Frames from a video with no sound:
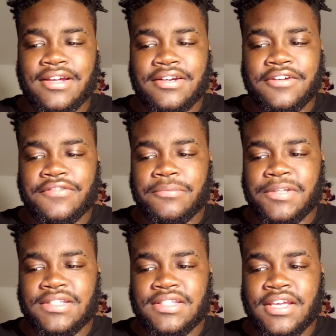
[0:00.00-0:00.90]
good enough to
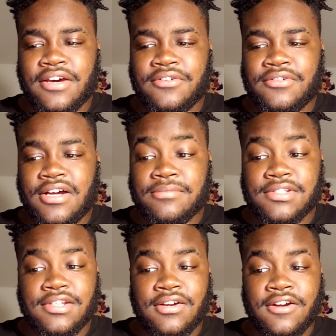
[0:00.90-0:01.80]
beat Seattle. I'm
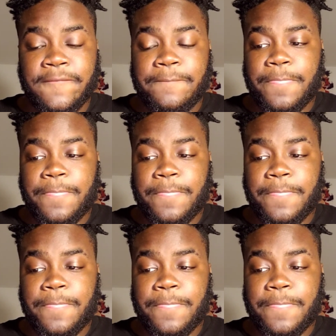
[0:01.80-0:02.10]
sorry.